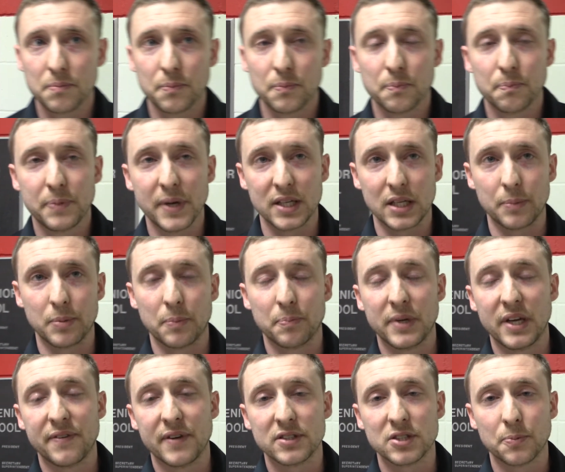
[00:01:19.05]
picked up the
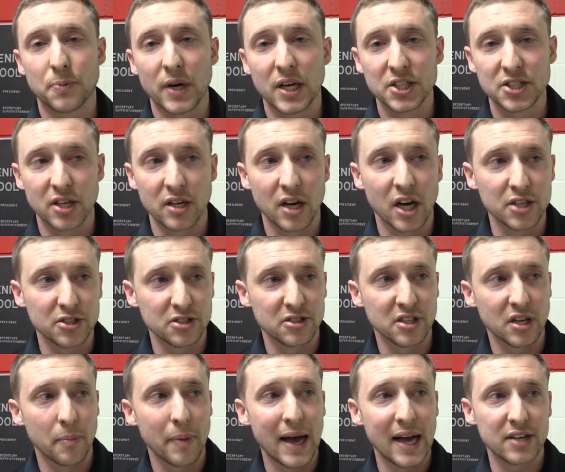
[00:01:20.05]
defensive pressure and Hunter
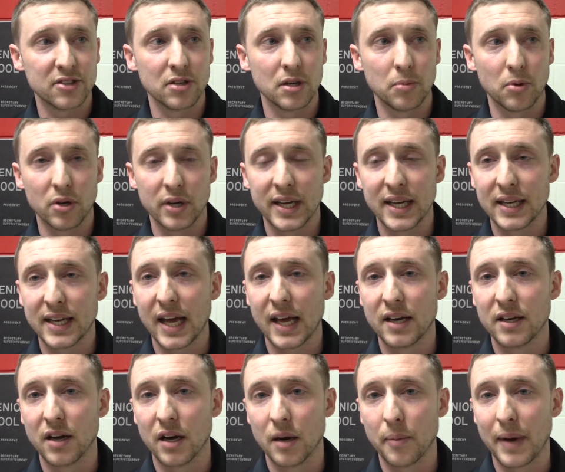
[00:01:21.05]
took a back dribble and hit
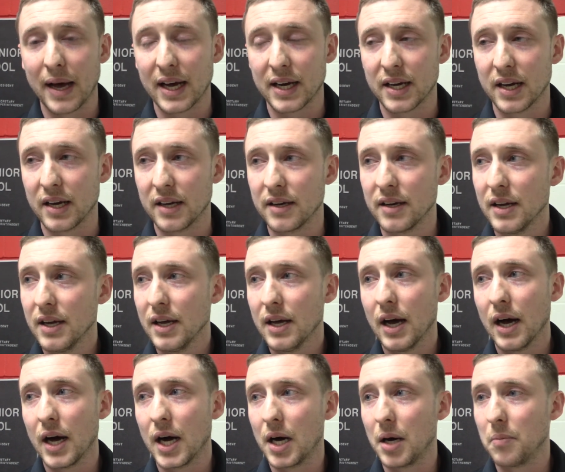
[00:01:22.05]
Caden on a back cut.
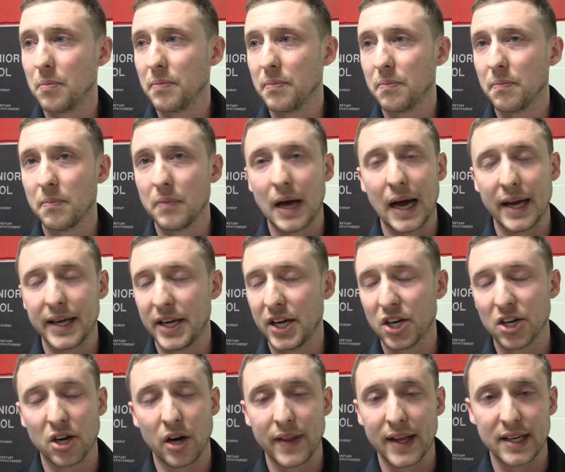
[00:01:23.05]
Um, a
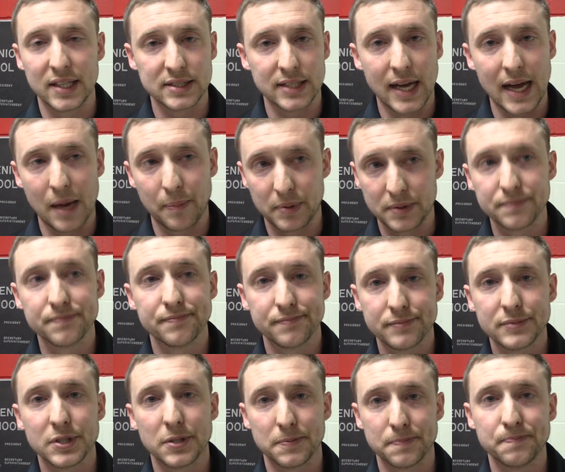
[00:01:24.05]
year ago, that doesn't happen. So.